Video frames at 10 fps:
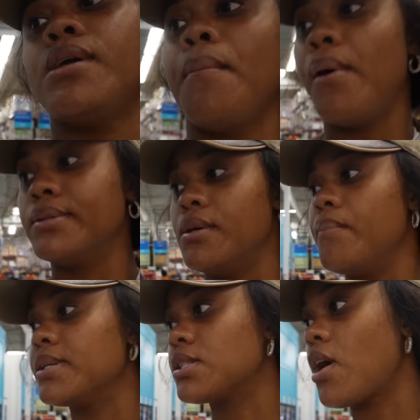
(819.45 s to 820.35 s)
Yeah, but the
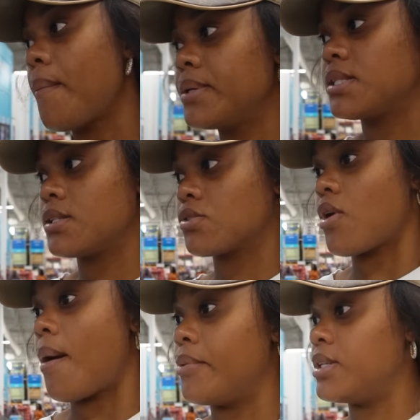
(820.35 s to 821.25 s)
Mr. and Mrs.
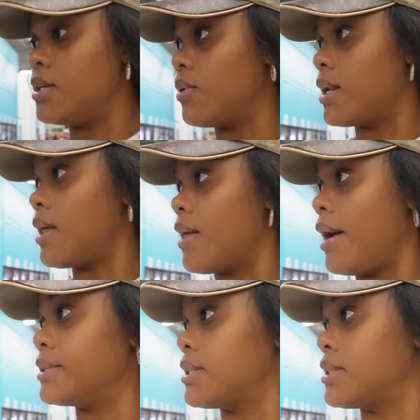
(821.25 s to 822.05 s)
Crab will need one of that.